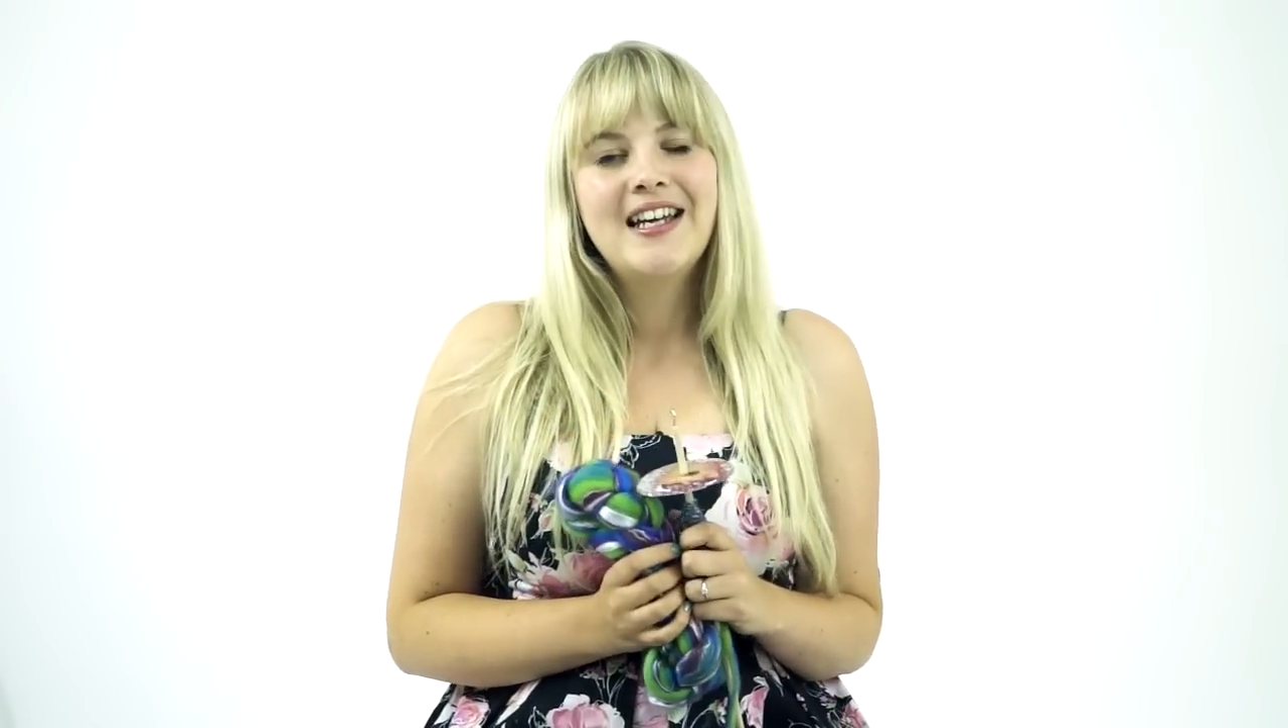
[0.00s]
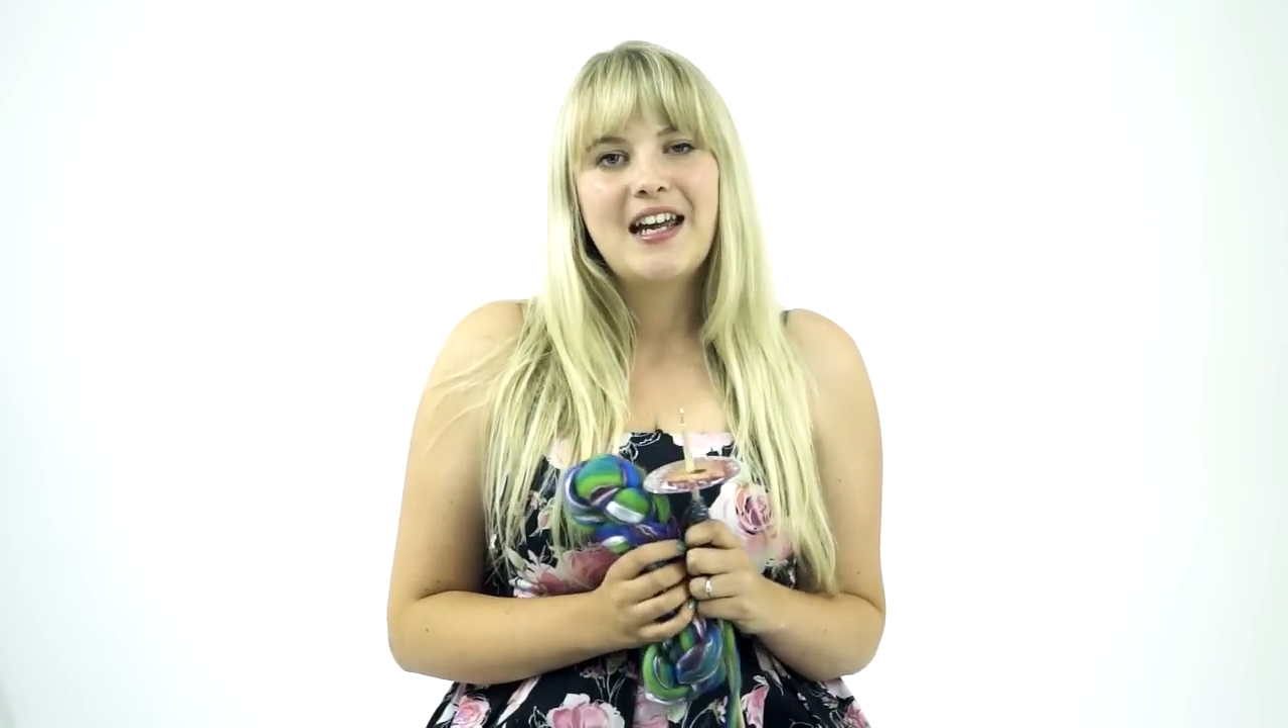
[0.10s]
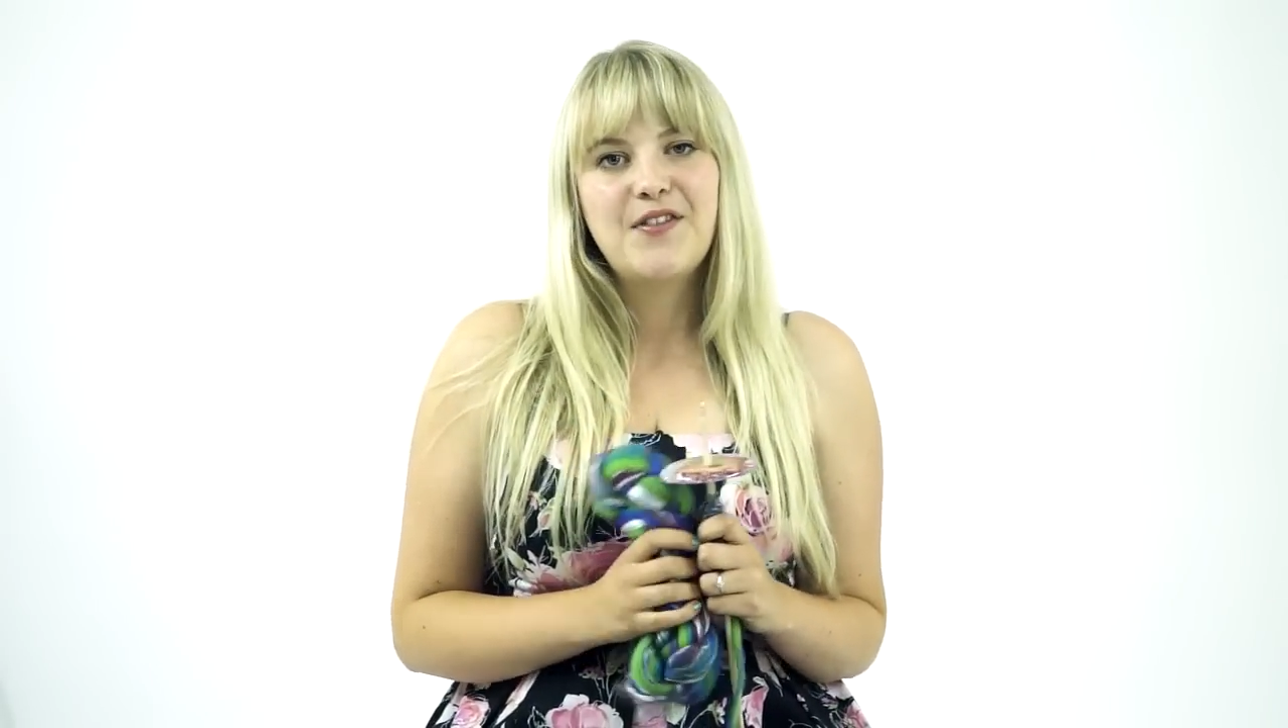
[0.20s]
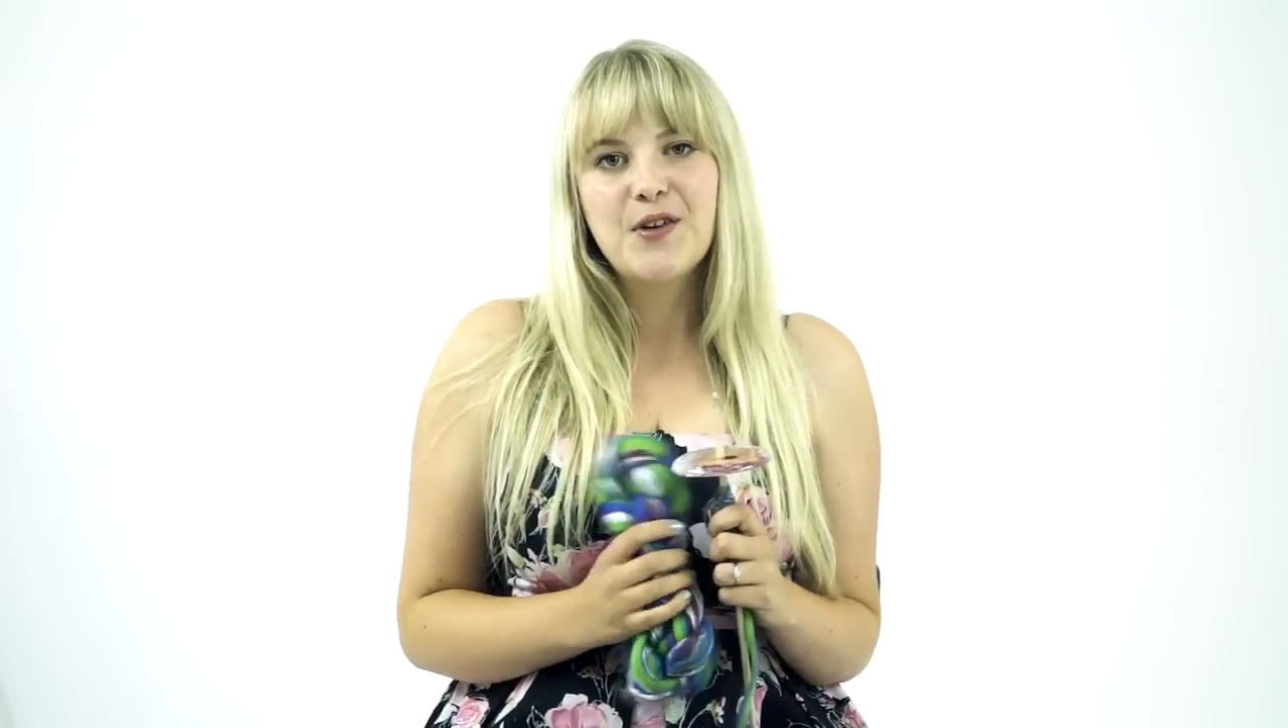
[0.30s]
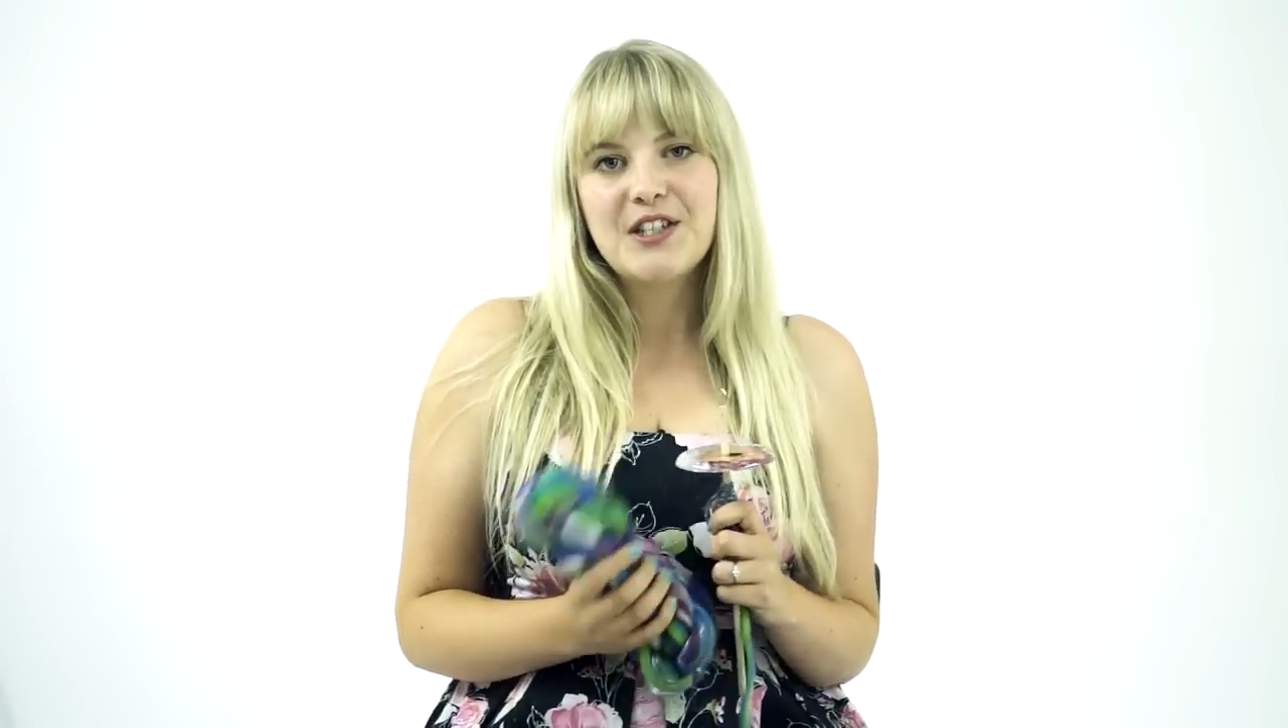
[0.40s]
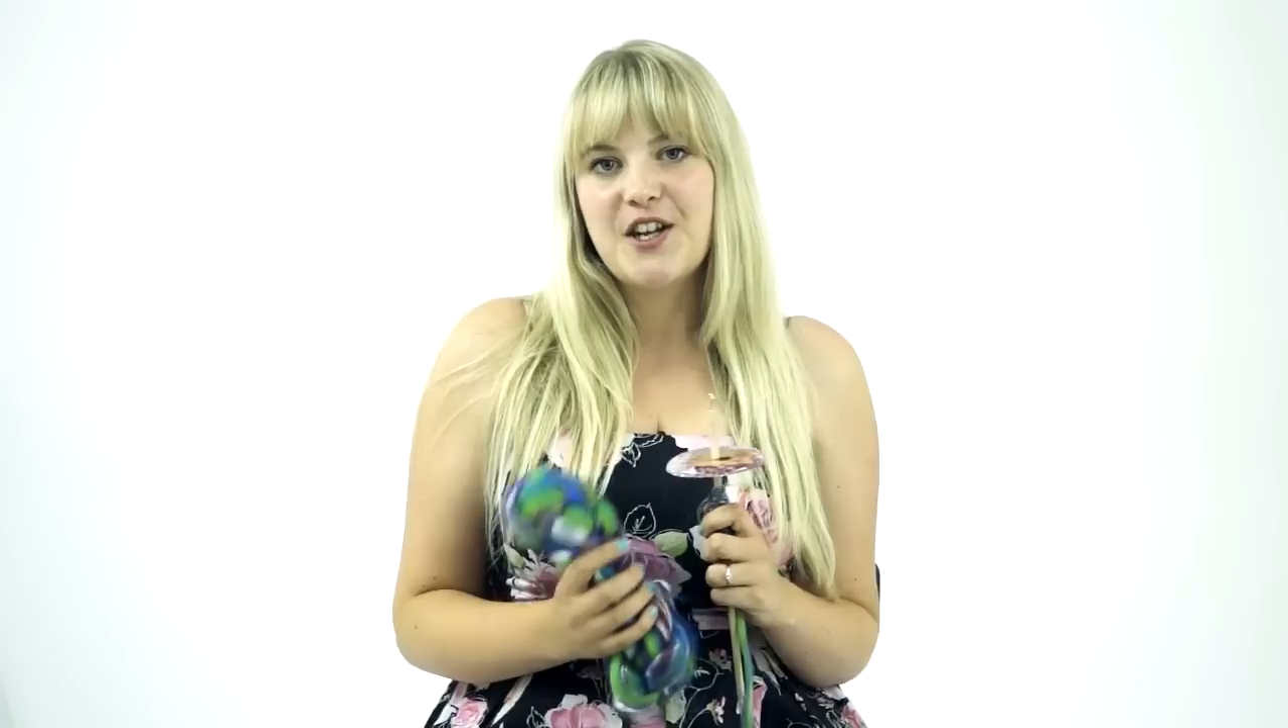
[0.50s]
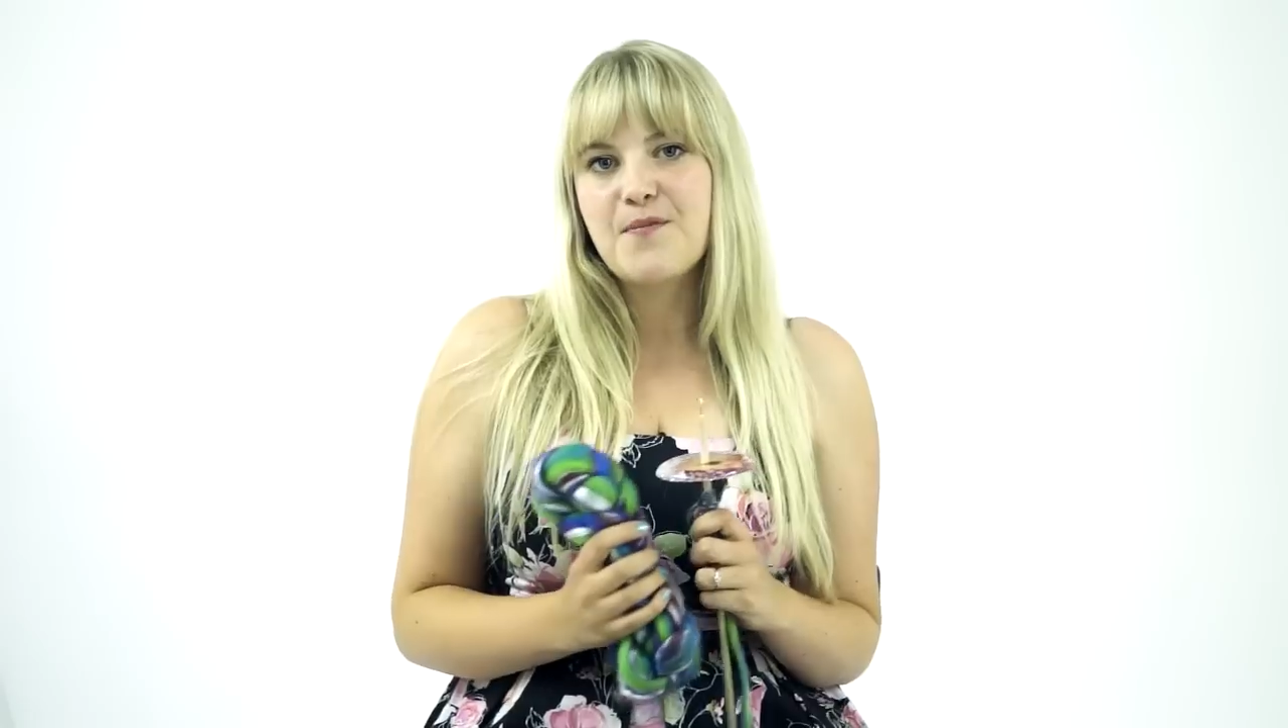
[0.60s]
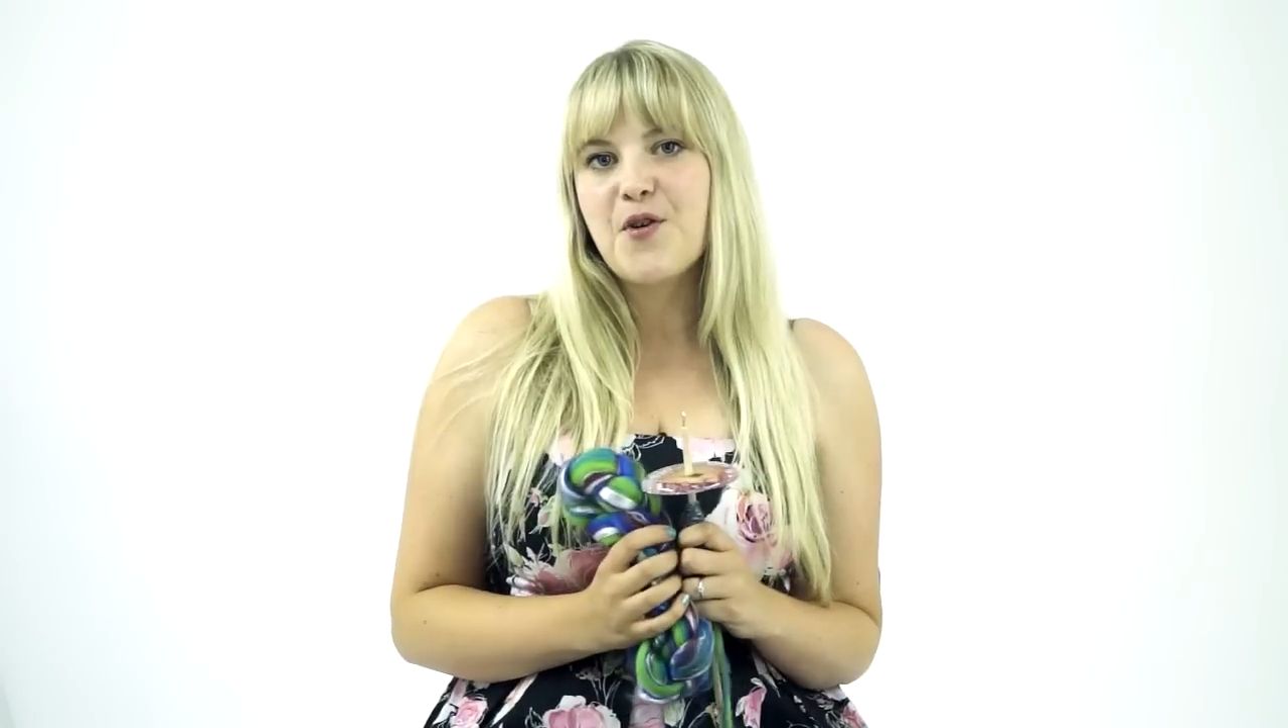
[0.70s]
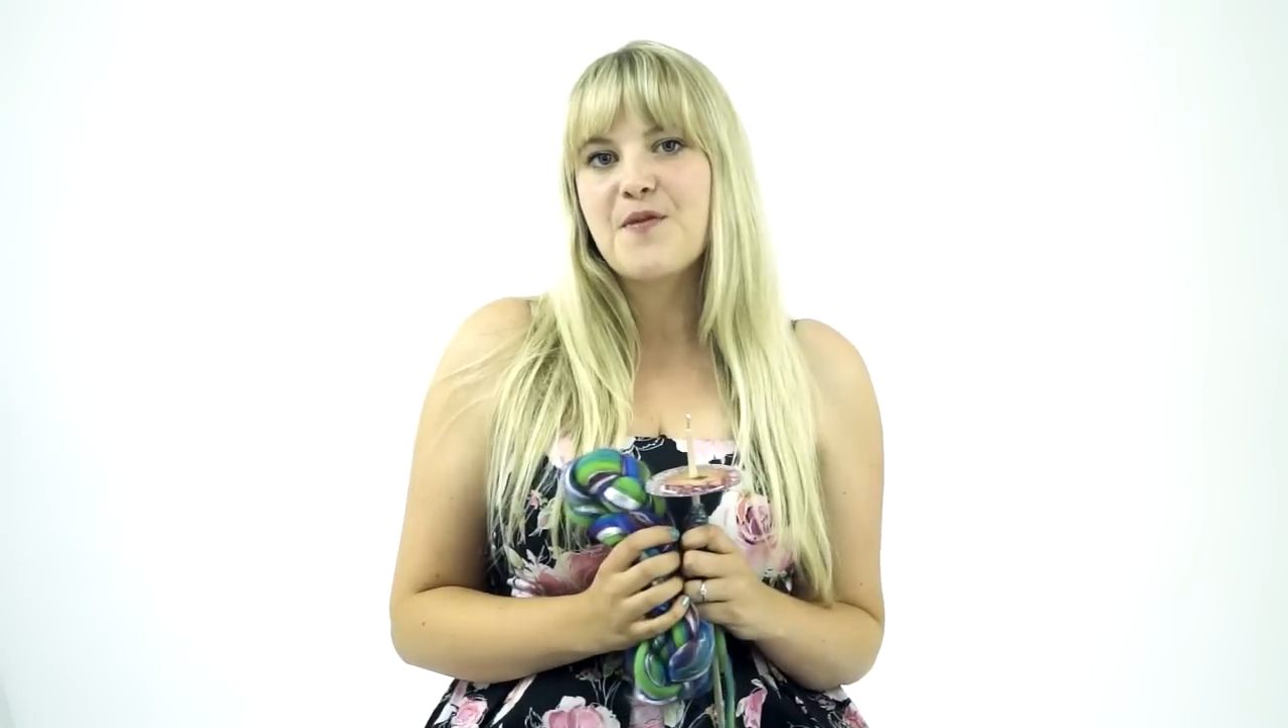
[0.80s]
If you want to know more